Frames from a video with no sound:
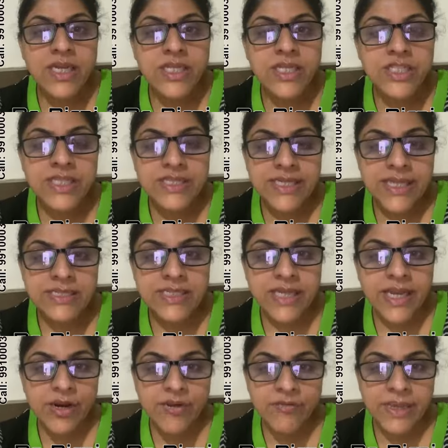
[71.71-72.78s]
She takes
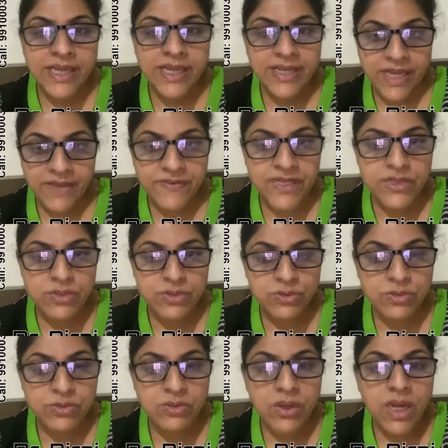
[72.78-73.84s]
care of my cravings
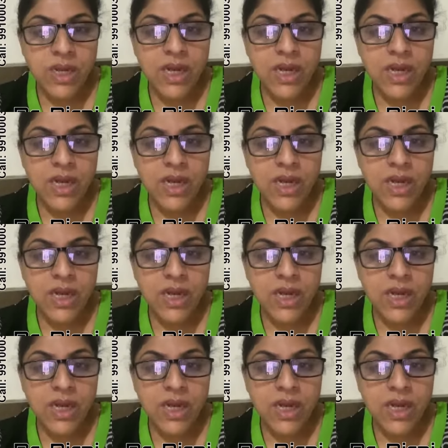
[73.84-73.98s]
too.